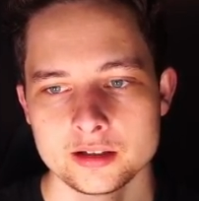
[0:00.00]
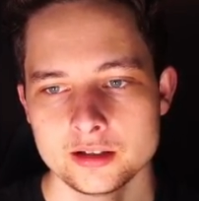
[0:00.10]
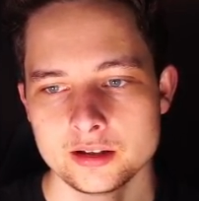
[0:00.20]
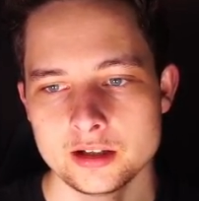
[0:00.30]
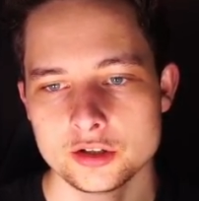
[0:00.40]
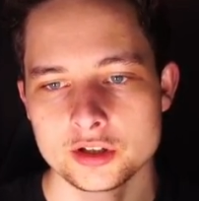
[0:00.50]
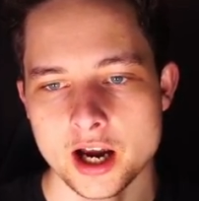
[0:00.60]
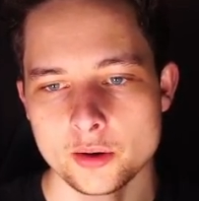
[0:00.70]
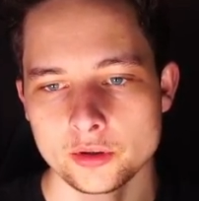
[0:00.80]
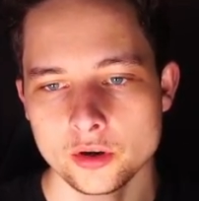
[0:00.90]
the
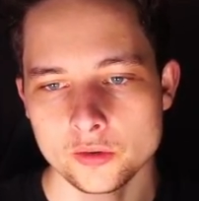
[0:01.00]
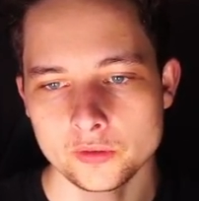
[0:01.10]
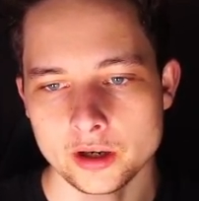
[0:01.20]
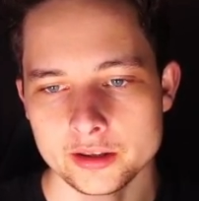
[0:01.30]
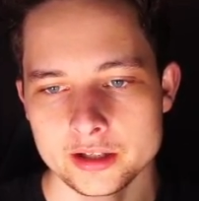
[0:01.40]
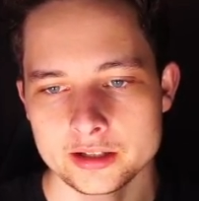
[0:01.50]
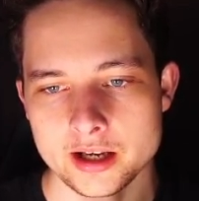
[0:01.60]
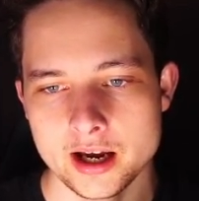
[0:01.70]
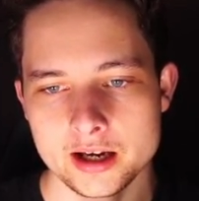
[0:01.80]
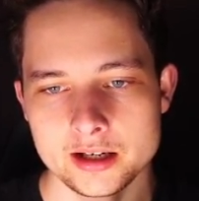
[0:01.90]
shower over on this
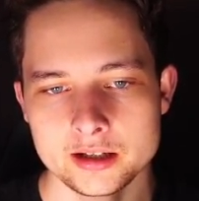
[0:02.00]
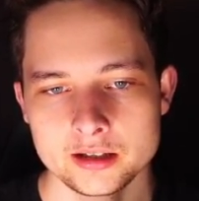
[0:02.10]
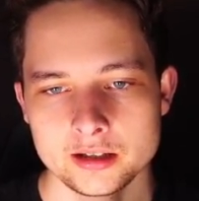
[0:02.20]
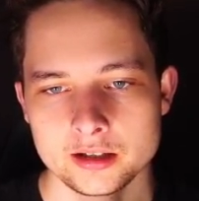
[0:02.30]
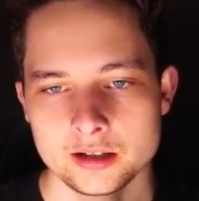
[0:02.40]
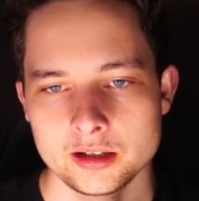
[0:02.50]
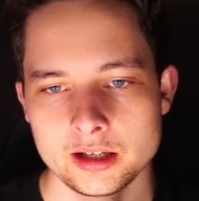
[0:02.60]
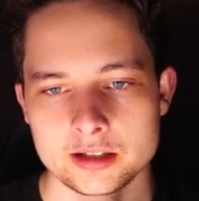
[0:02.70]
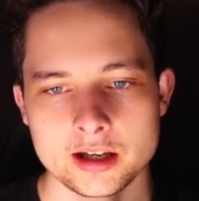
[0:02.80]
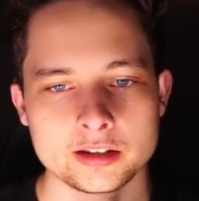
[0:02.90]
side.
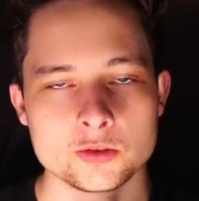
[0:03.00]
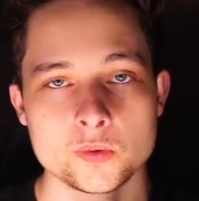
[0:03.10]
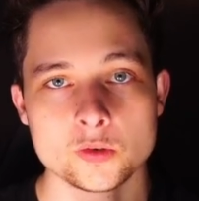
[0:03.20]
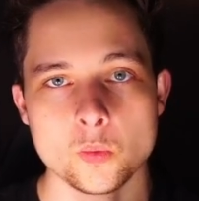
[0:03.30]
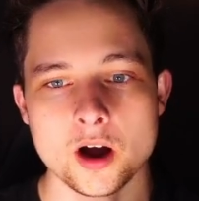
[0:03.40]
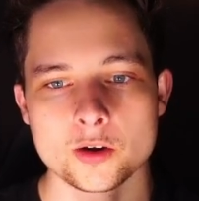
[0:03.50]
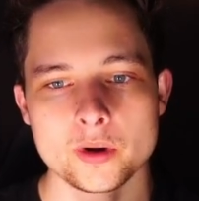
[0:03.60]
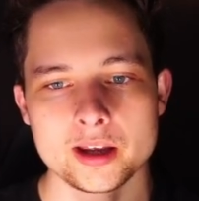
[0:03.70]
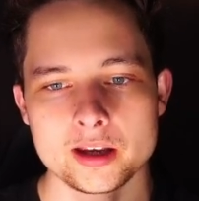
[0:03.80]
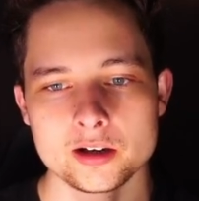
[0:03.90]
It's got this weird walkway
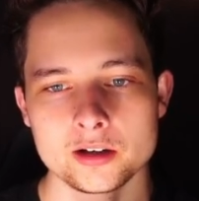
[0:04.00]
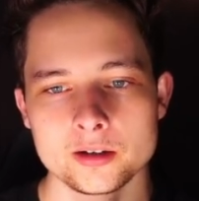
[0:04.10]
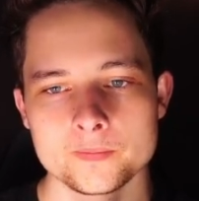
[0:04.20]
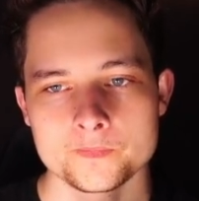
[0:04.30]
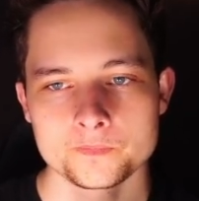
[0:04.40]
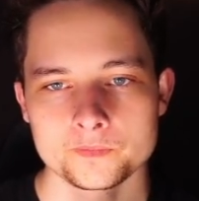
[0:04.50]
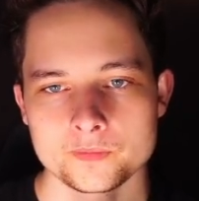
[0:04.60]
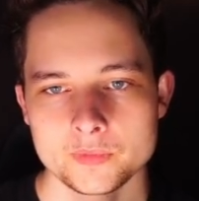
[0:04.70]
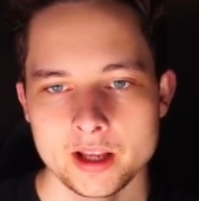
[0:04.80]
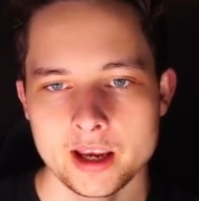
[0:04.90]
here
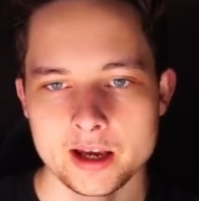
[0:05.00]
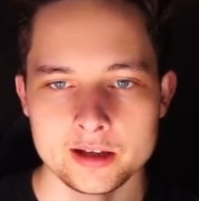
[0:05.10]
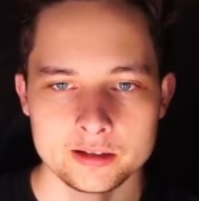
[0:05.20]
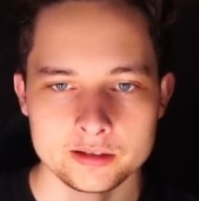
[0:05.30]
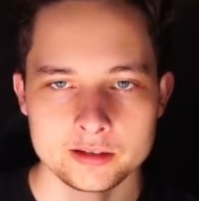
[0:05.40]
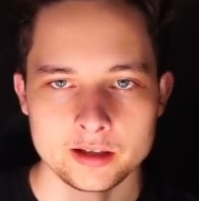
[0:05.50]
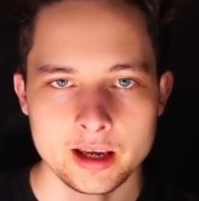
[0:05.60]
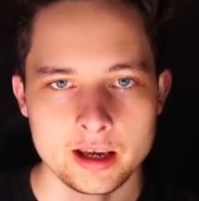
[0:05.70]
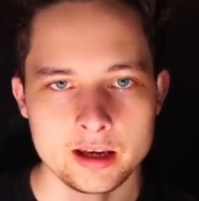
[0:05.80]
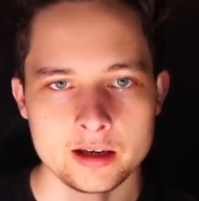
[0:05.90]
and
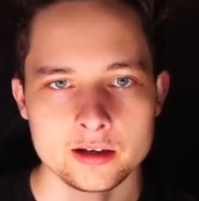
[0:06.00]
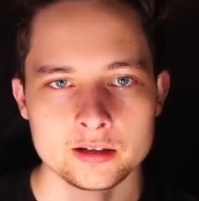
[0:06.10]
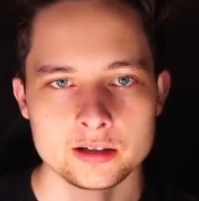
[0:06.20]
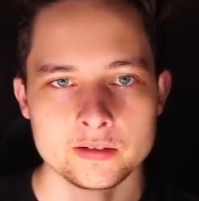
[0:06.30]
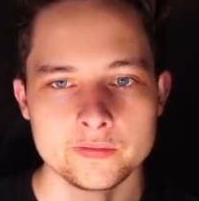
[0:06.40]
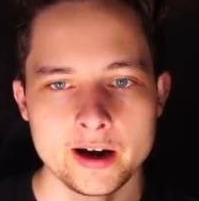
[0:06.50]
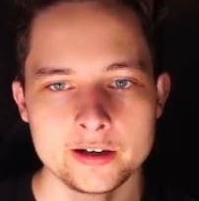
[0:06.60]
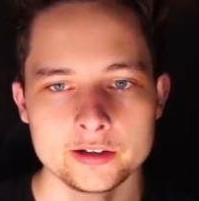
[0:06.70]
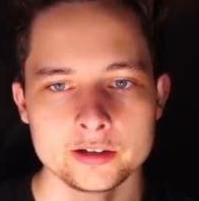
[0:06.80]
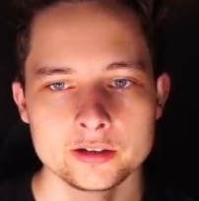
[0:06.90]
a
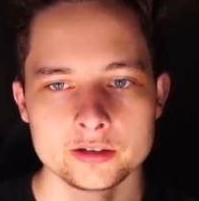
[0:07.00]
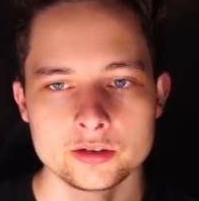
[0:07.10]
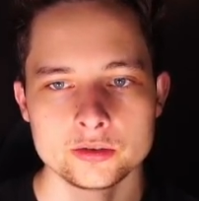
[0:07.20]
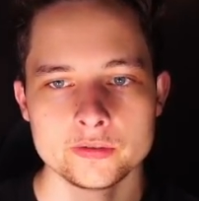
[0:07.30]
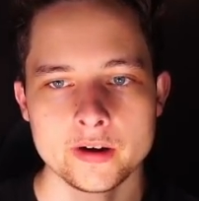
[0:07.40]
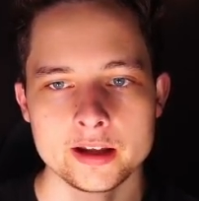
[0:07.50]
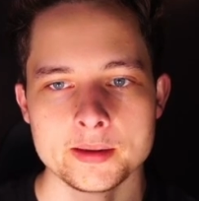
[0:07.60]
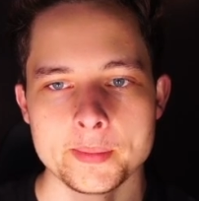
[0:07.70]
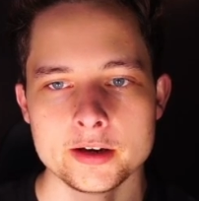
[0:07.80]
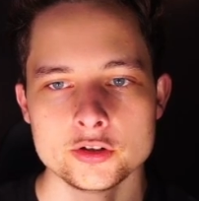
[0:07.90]
divider to divide the
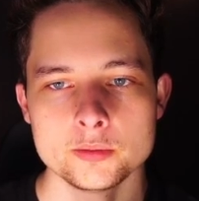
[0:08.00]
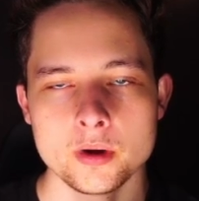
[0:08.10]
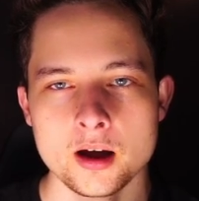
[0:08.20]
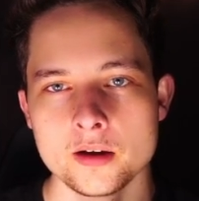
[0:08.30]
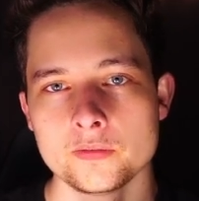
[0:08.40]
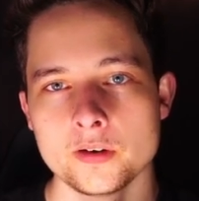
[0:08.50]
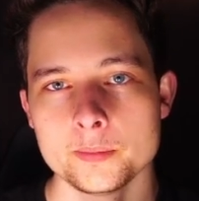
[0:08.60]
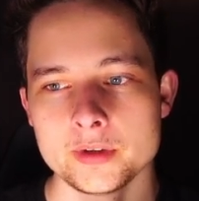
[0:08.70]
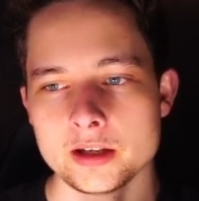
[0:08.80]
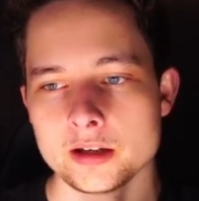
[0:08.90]
bedroom off from
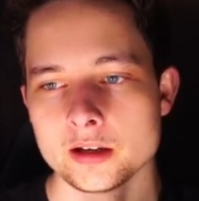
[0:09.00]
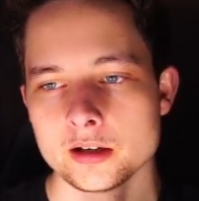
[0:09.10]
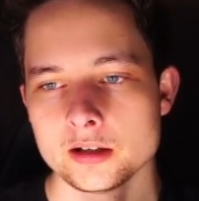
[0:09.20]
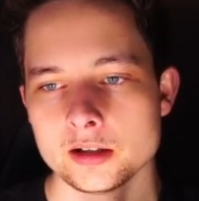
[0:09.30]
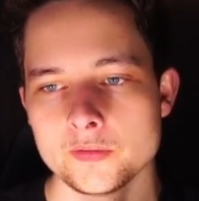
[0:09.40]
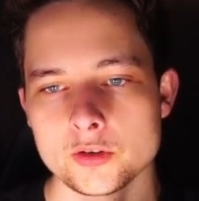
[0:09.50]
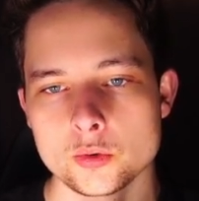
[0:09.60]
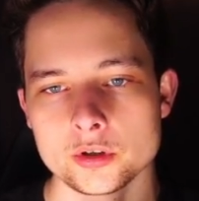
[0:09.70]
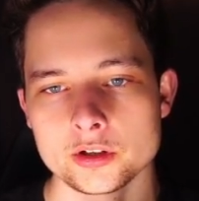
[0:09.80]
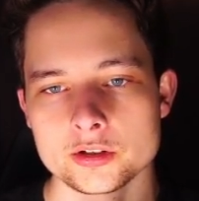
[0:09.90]
the living
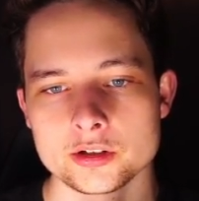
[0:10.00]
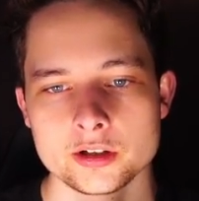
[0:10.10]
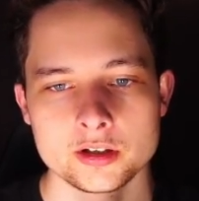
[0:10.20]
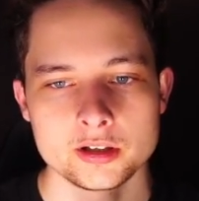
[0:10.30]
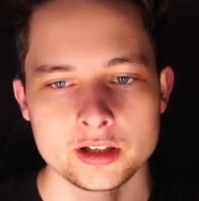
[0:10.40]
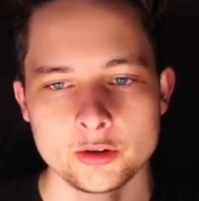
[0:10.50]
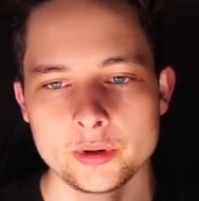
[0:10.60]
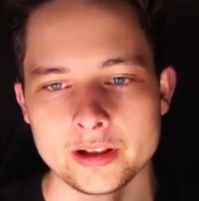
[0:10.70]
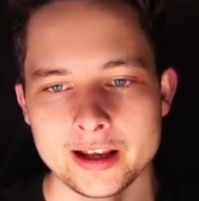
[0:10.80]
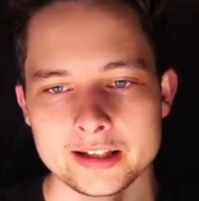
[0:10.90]
quarters. And I
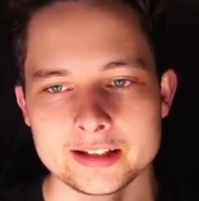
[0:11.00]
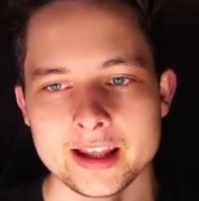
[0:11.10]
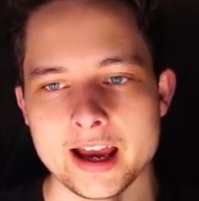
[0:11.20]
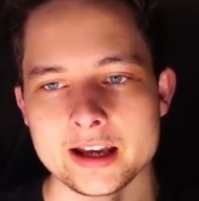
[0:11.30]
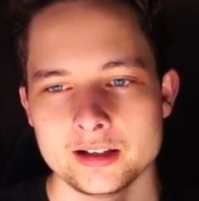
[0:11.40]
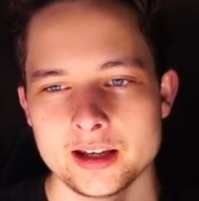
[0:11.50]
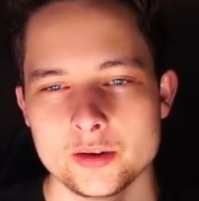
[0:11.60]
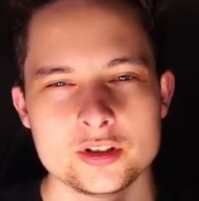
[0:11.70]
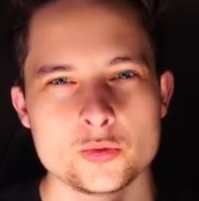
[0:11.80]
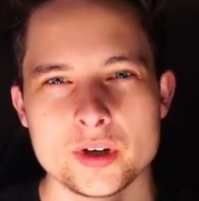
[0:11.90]
realized that it was
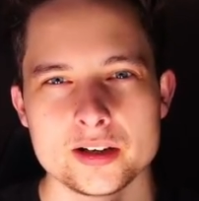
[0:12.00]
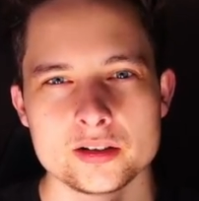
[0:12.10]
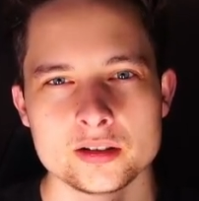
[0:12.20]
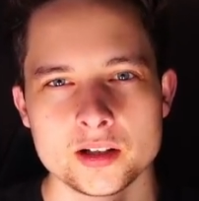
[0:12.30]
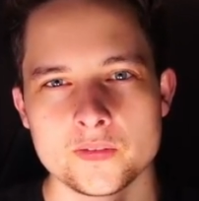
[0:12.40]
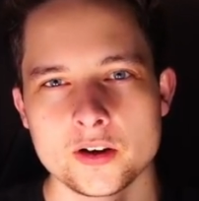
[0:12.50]
just weird. The feng